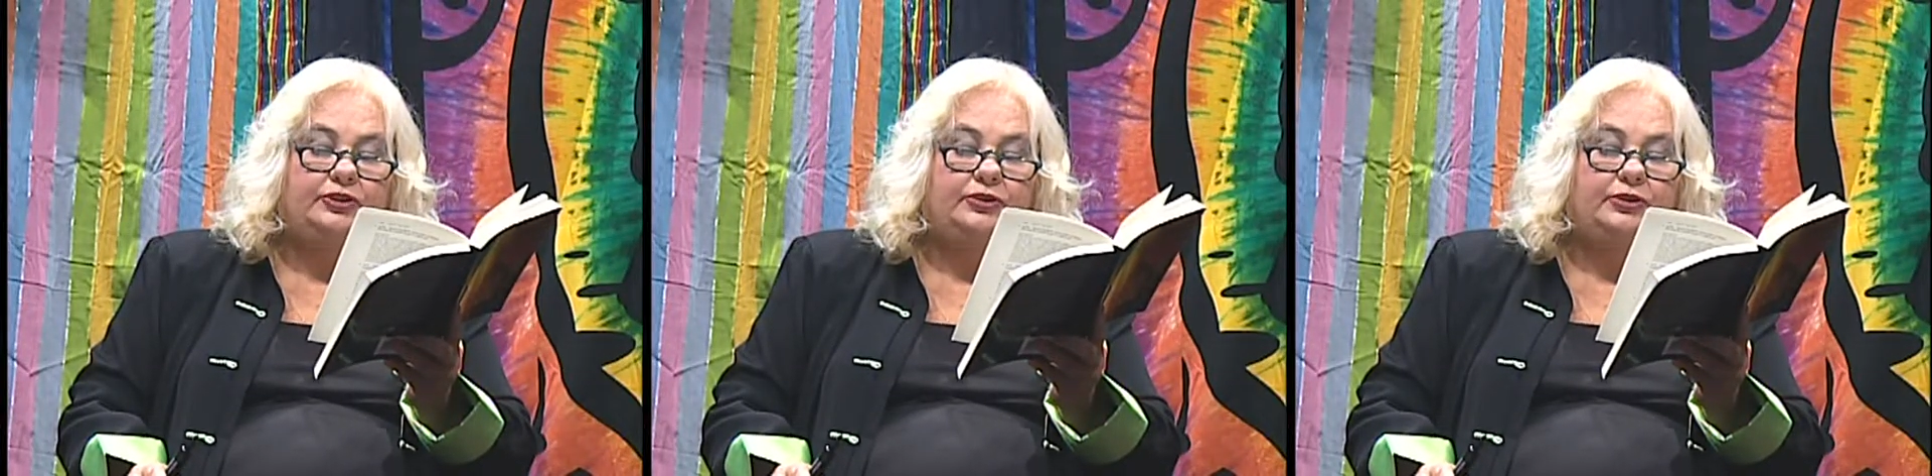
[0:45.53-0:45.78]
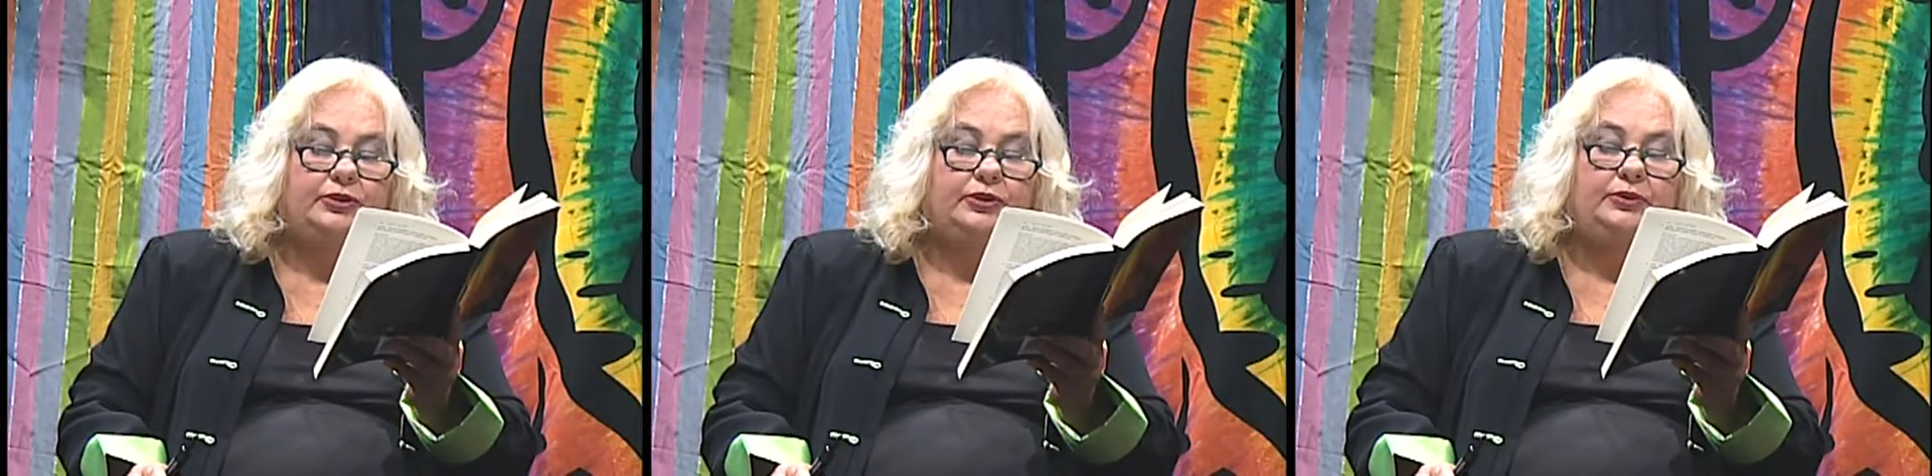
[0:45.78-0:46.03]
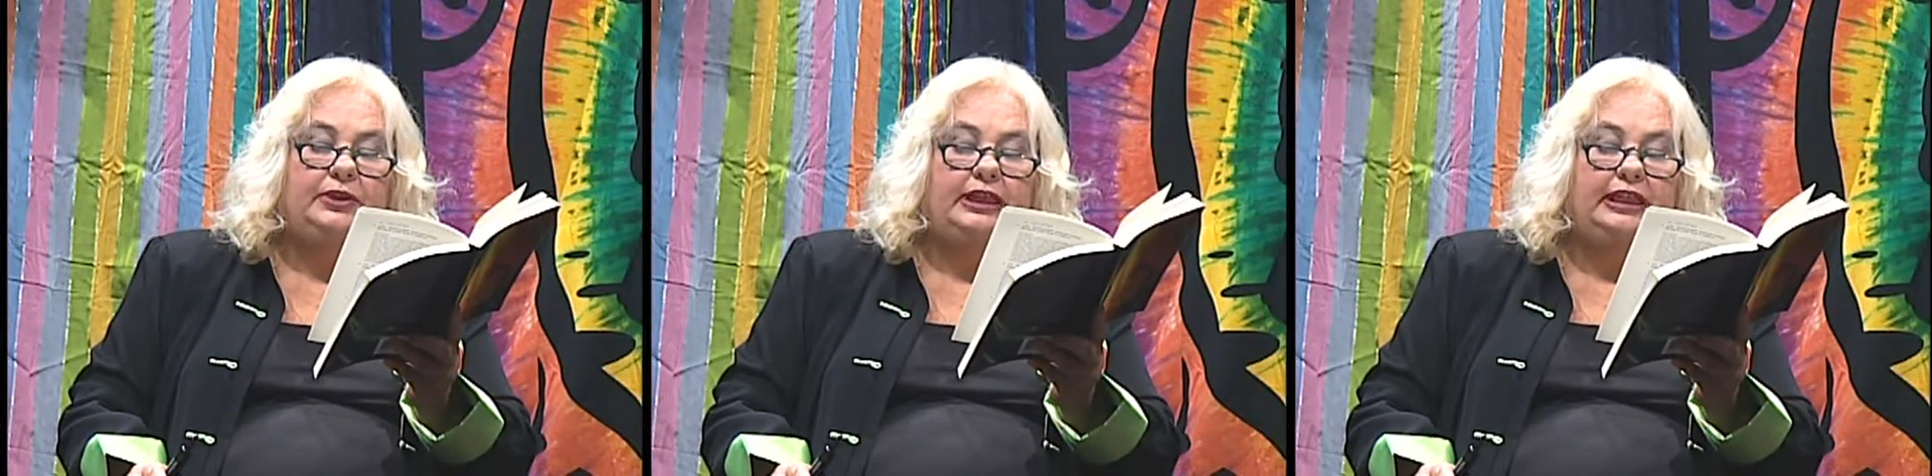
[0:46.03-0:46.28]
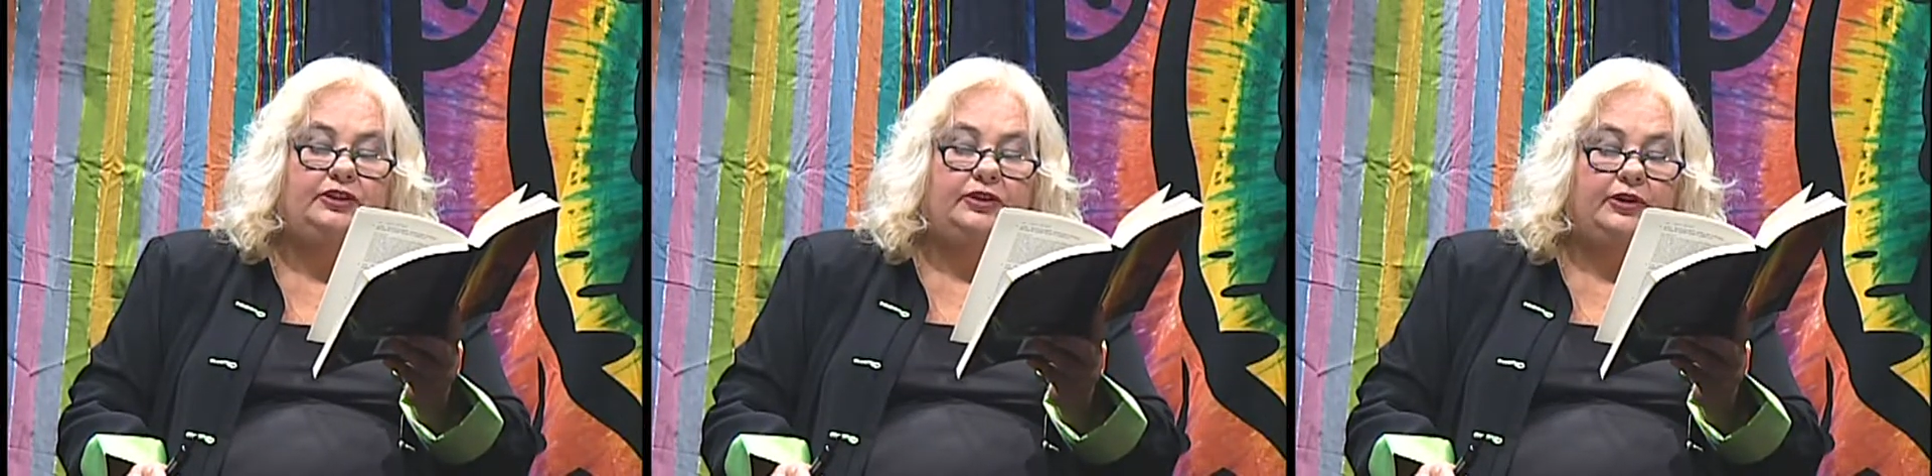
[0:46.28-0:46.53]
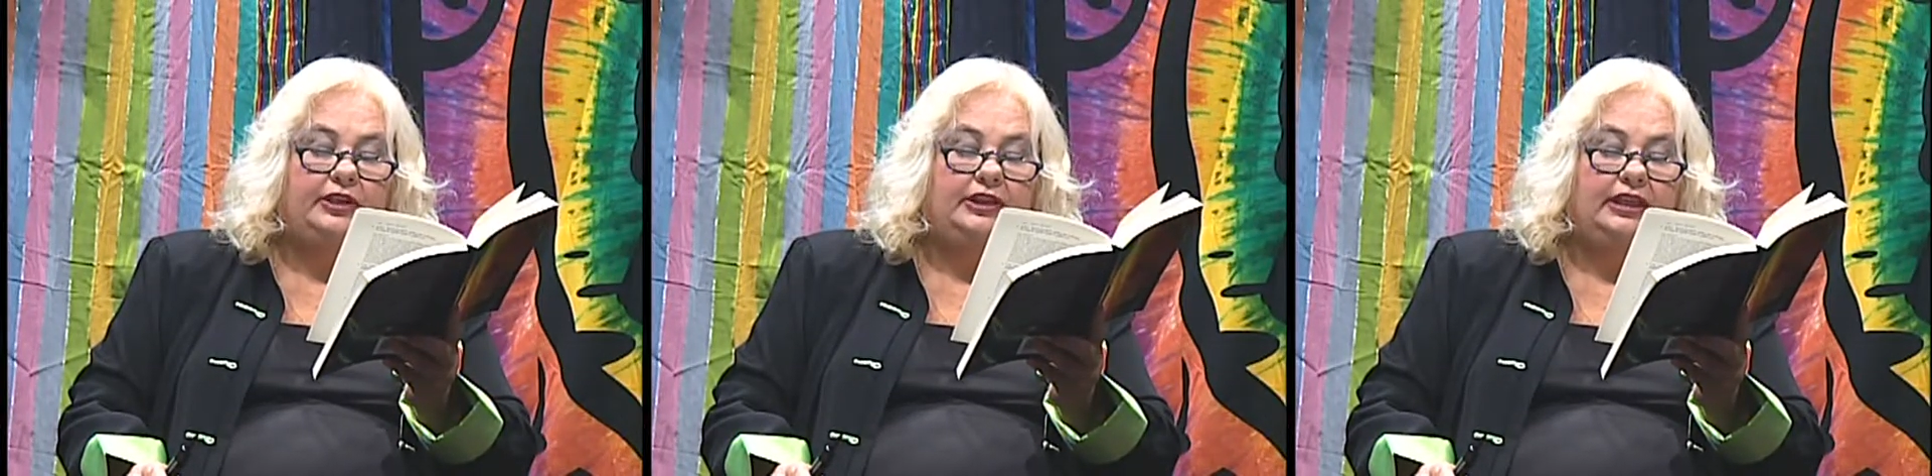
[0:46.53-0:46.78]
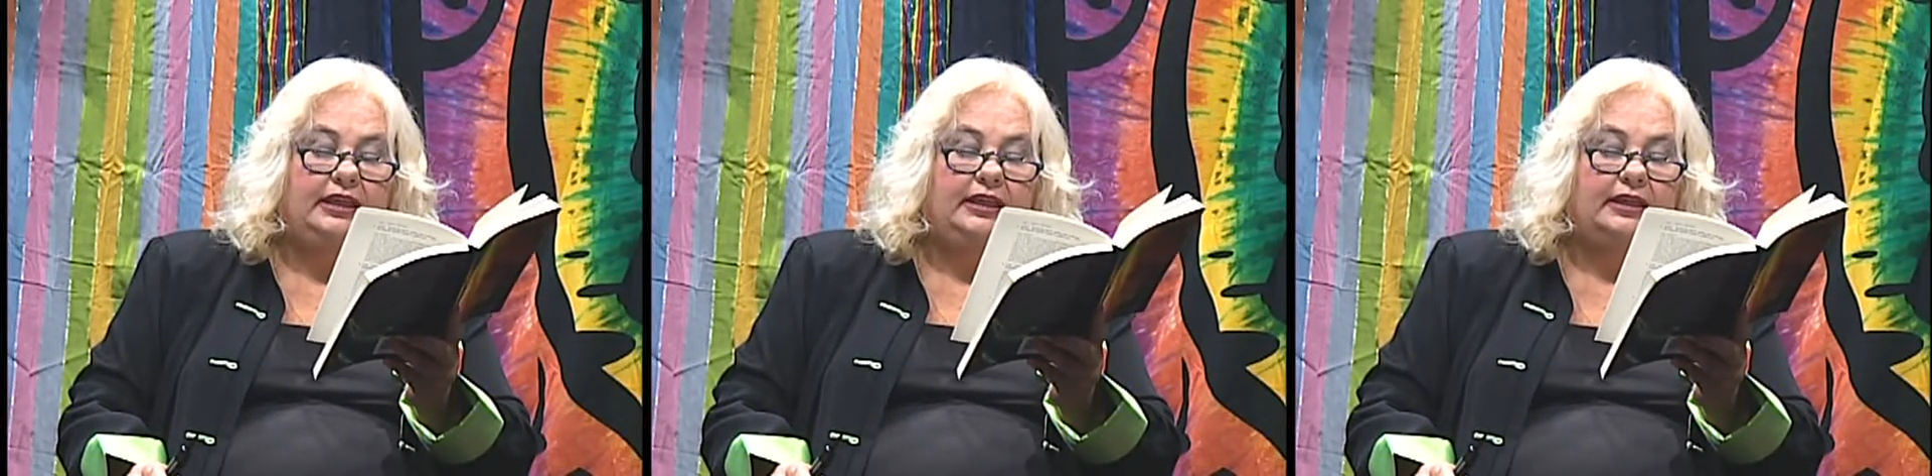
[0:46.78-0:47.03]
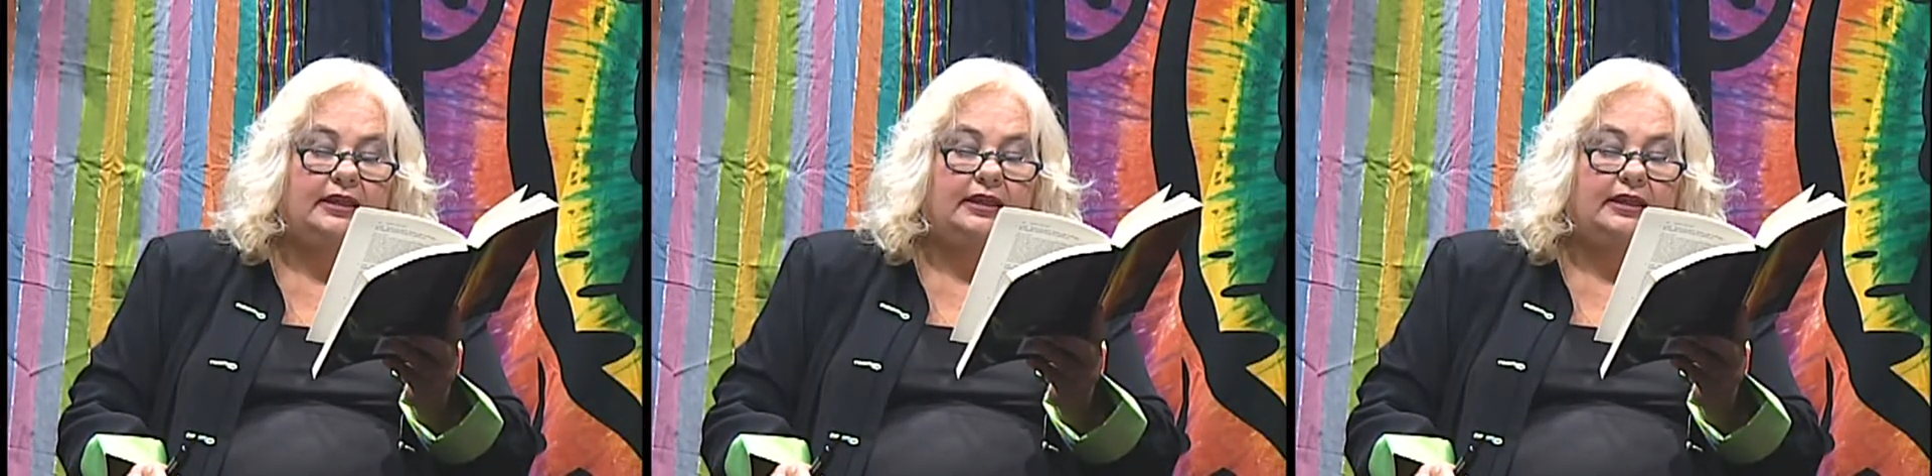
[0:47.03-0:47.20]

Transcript: true eternity.